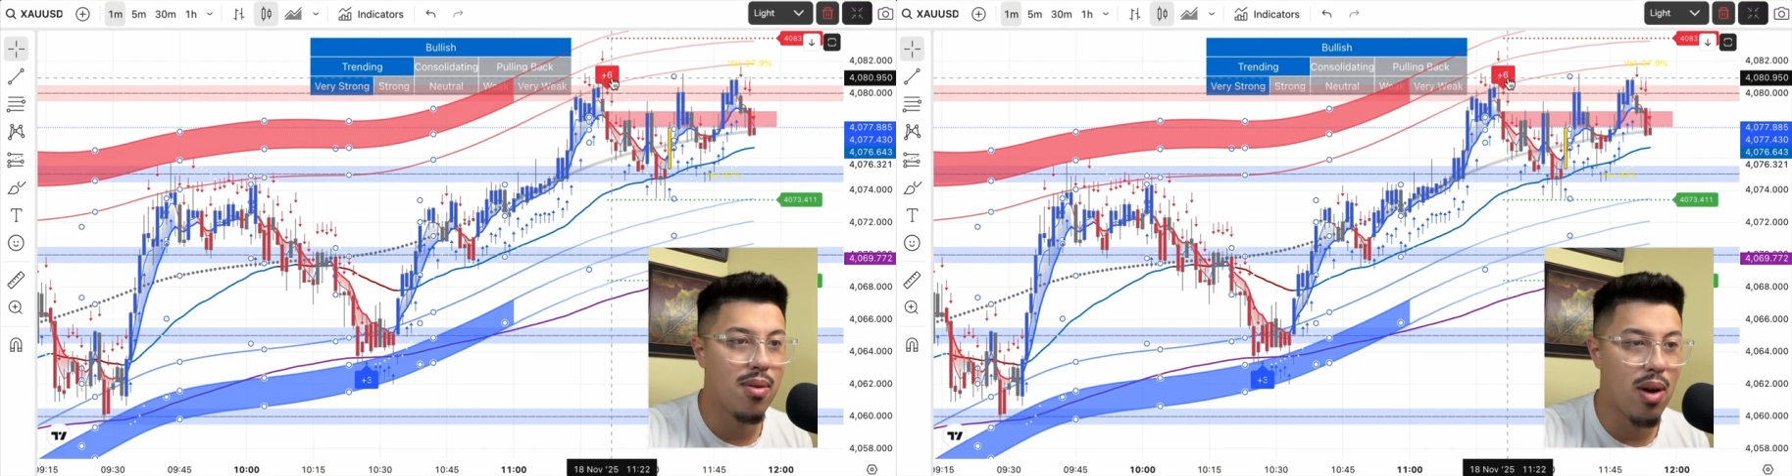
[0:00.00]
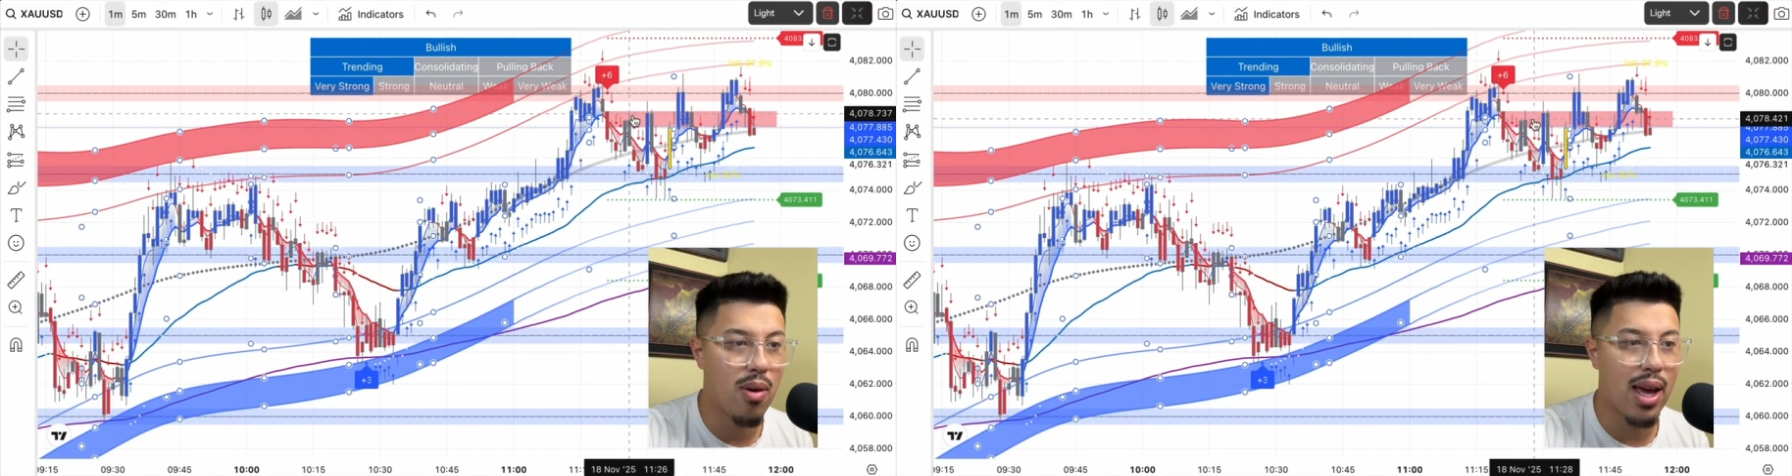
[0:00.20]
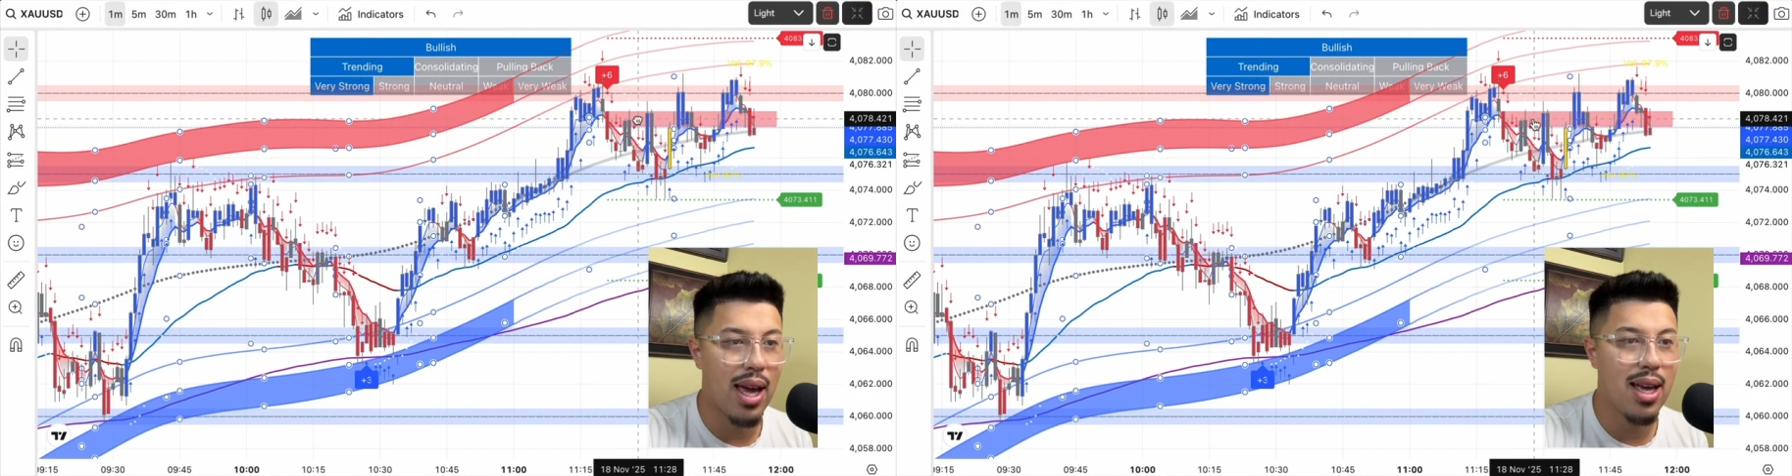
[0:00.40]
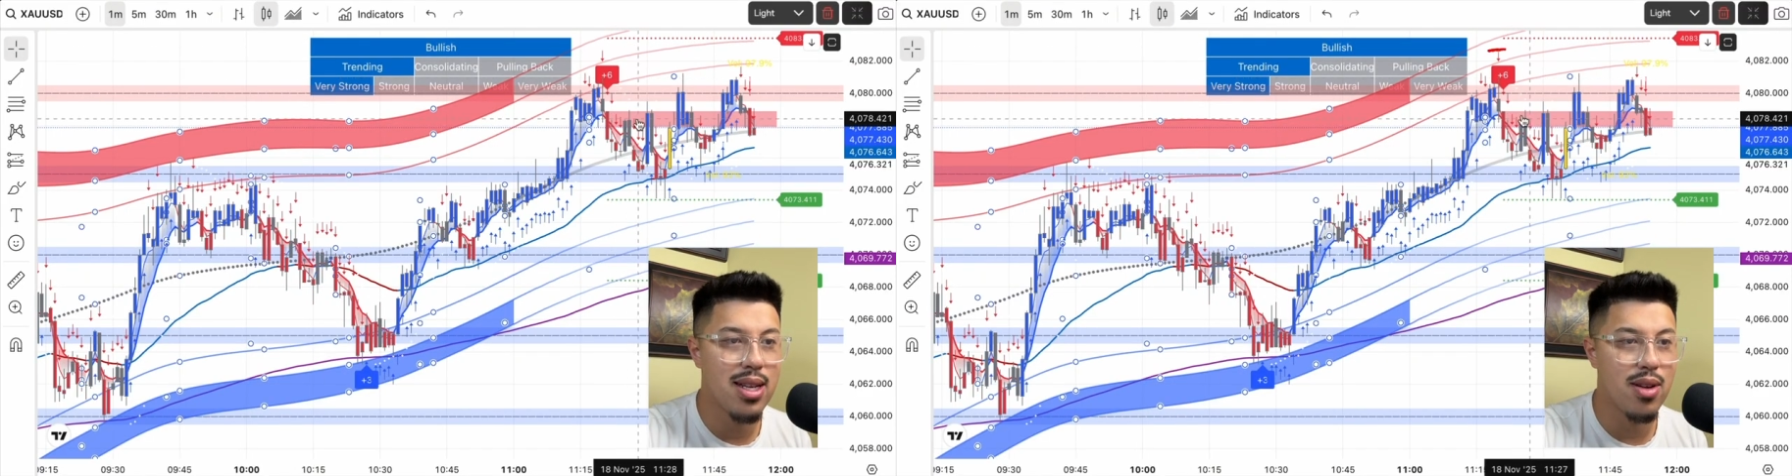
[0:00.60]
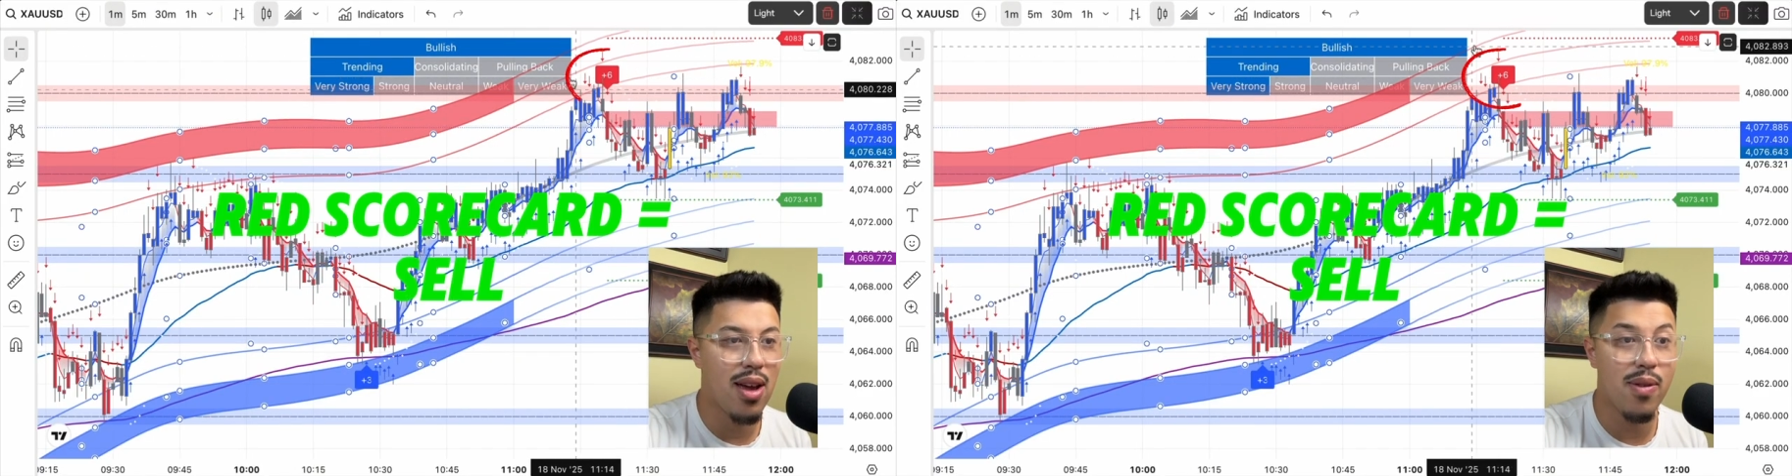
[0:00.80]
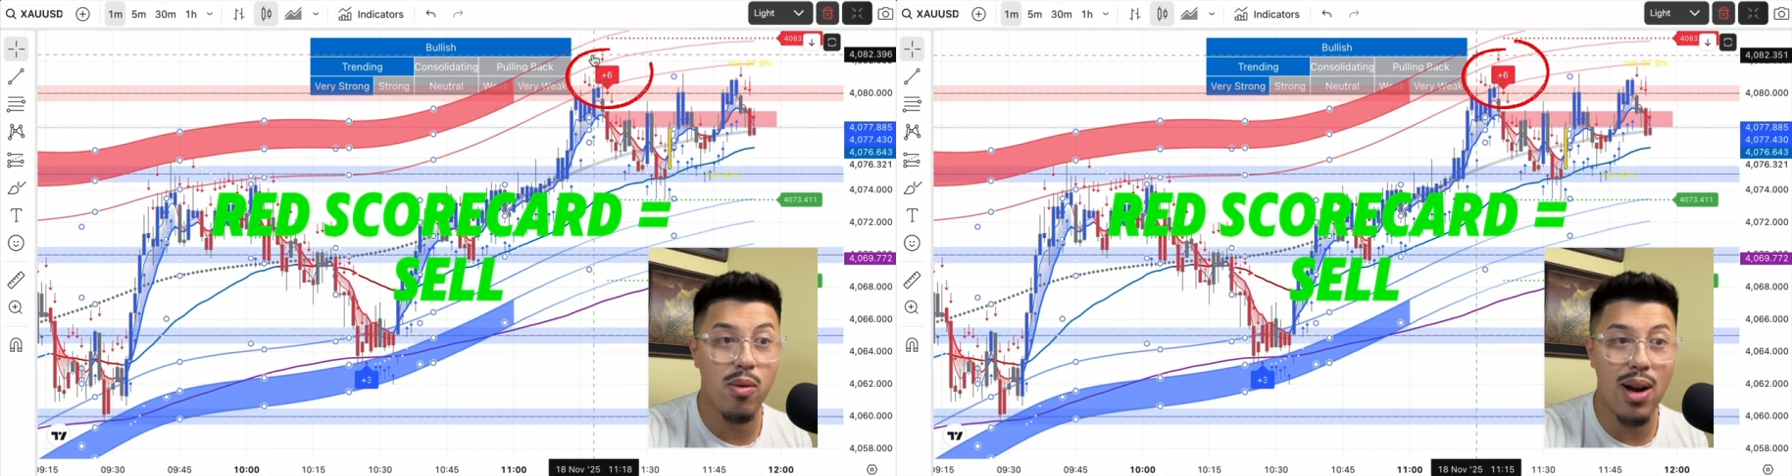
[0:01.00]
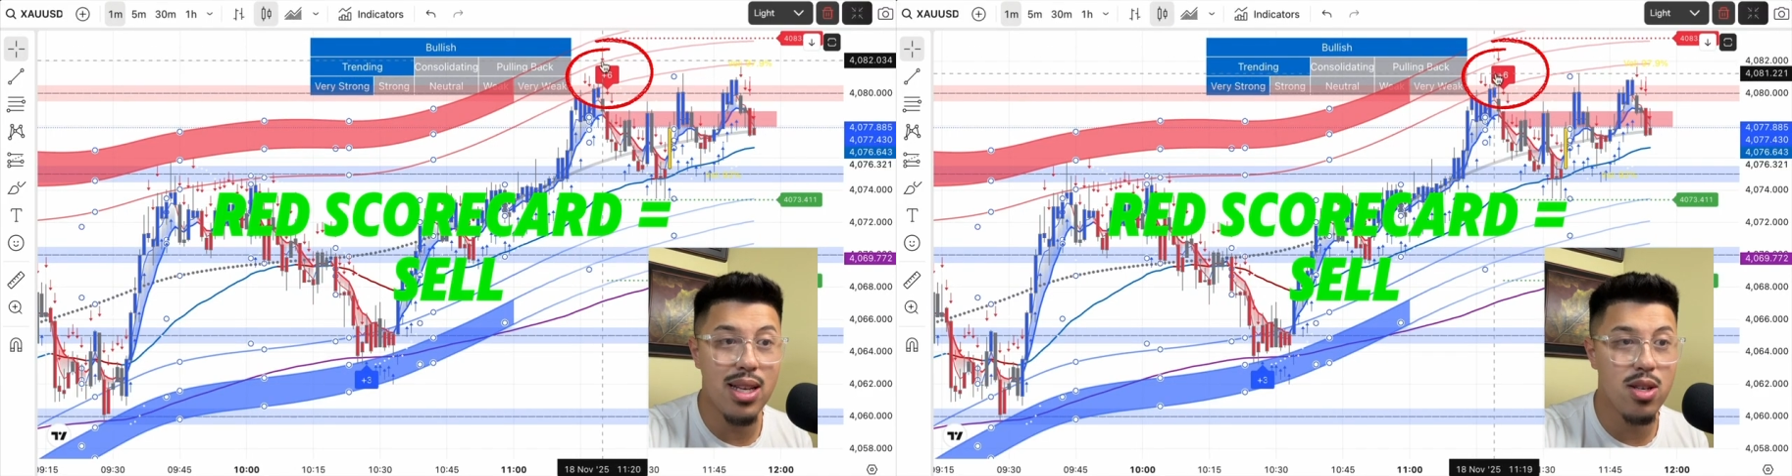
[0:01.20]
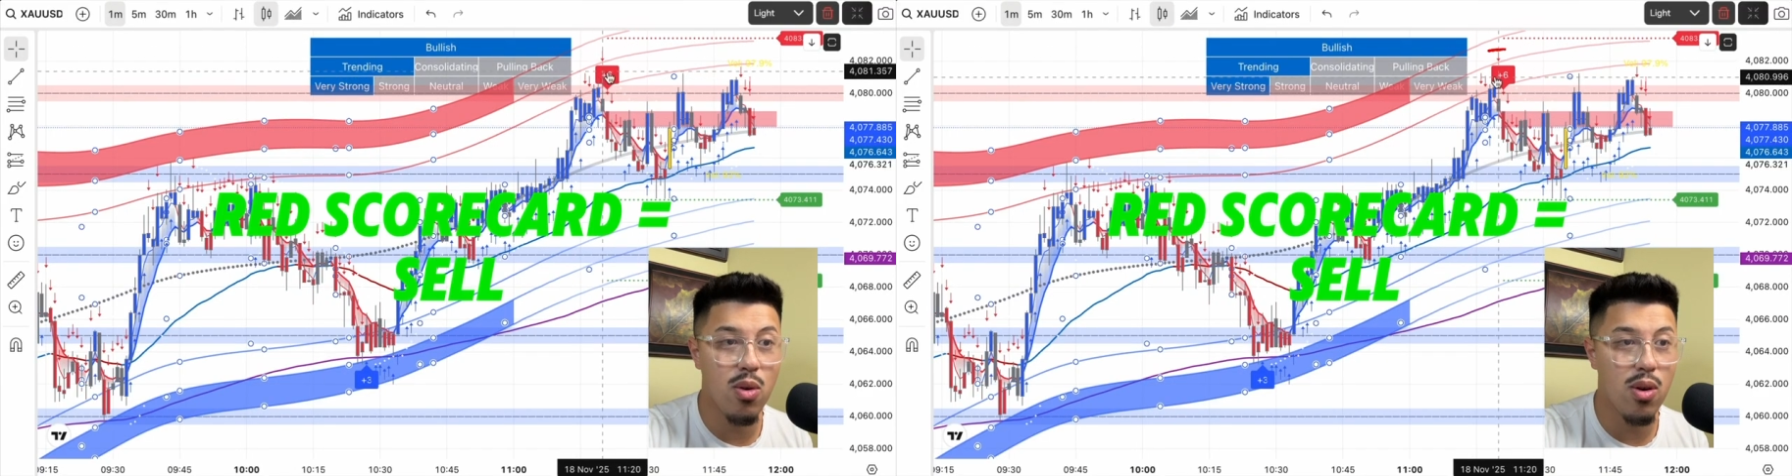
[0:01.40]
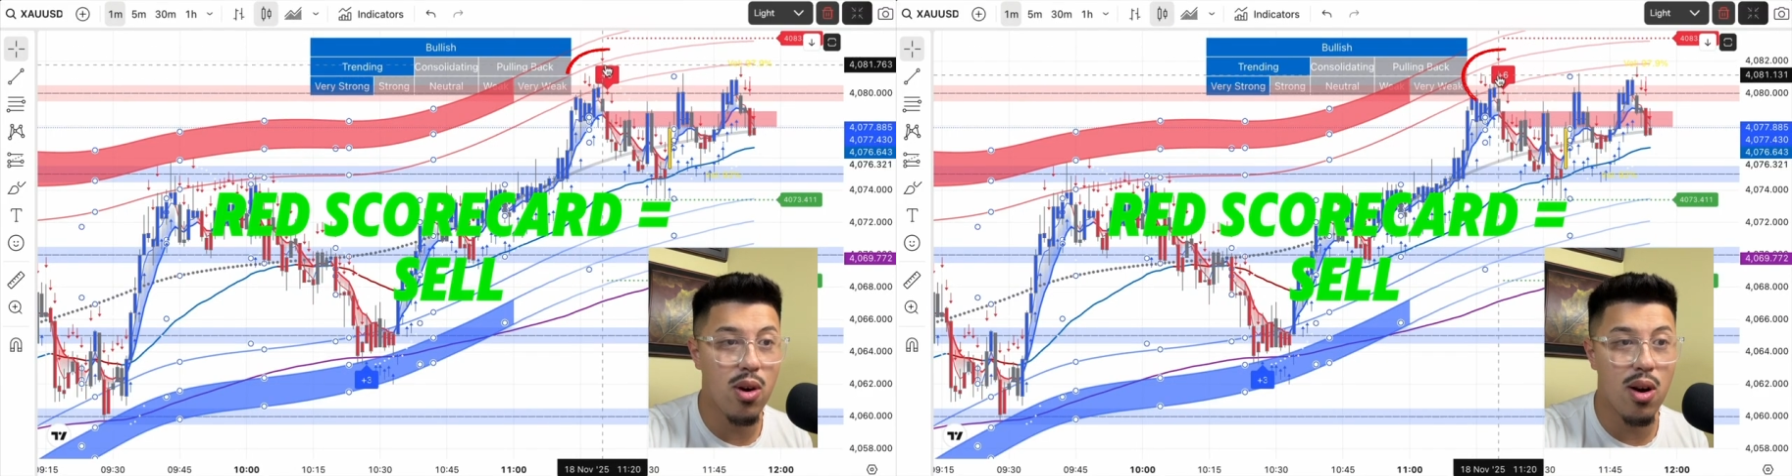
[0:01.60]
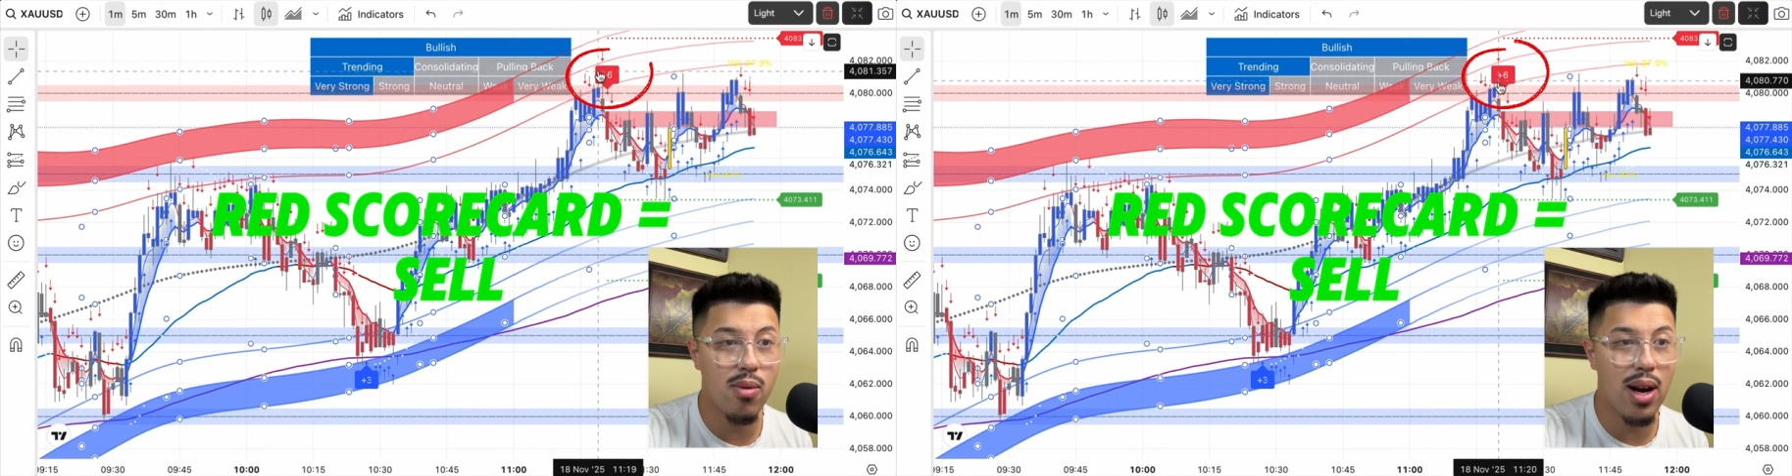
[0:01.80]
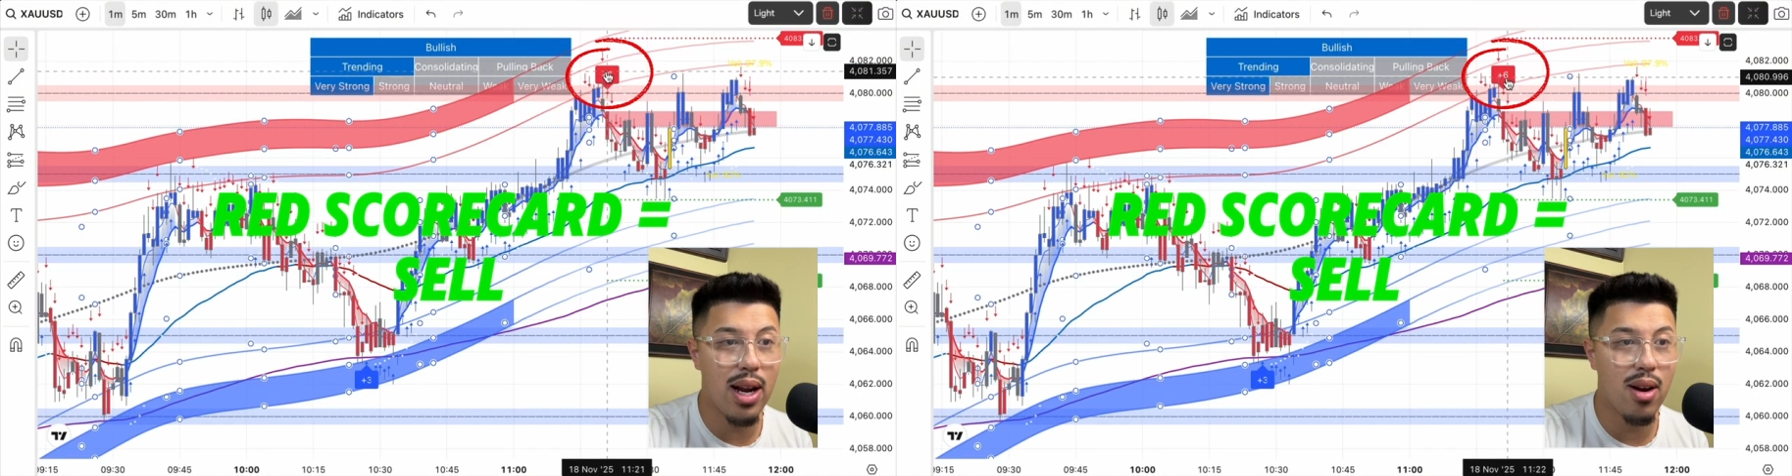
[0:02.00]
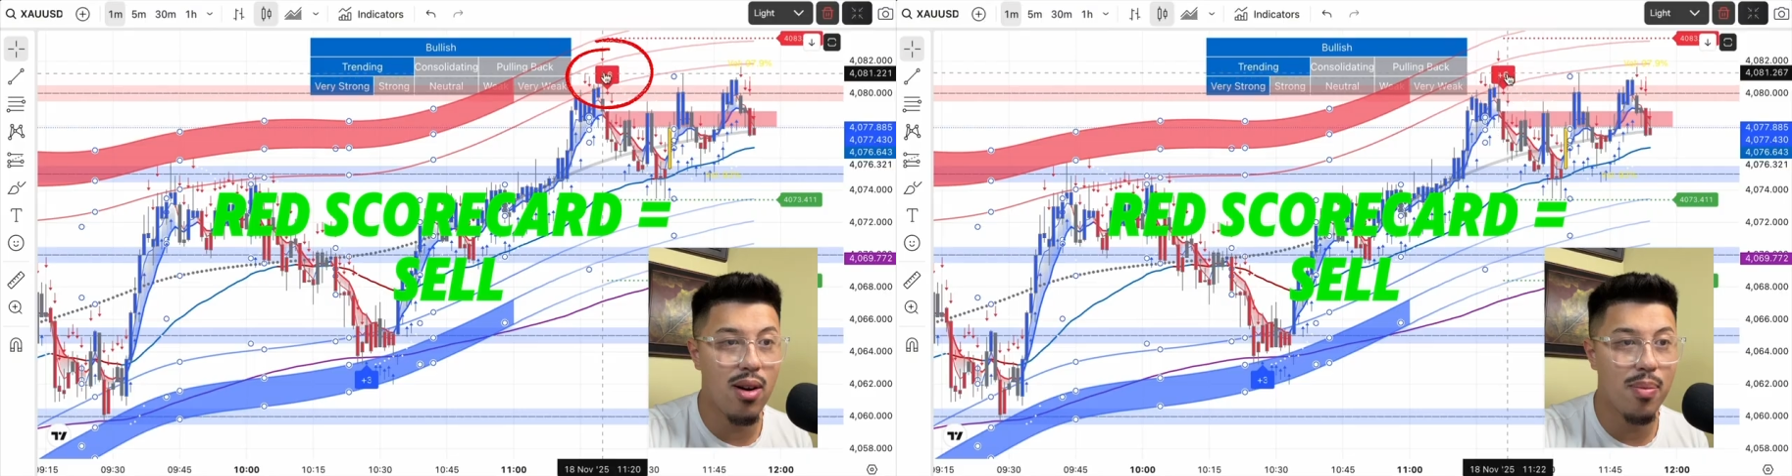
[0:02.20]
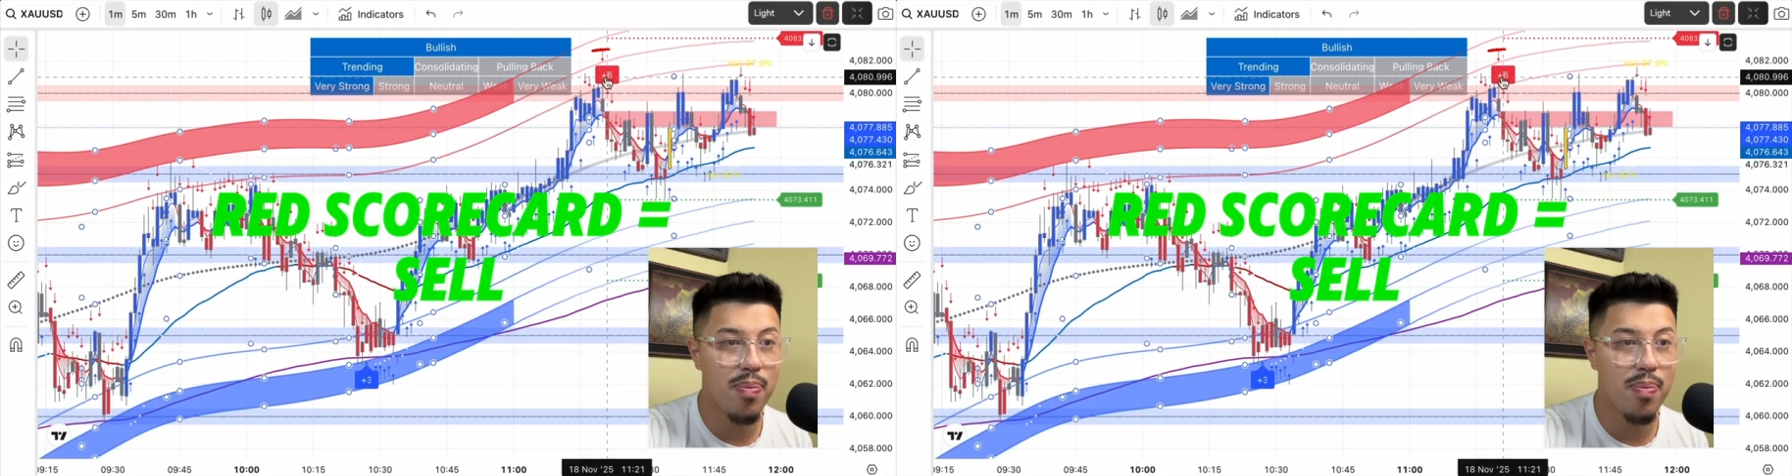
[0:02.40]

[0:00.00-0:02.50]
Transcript: Okay, so you have a red scorecard right here.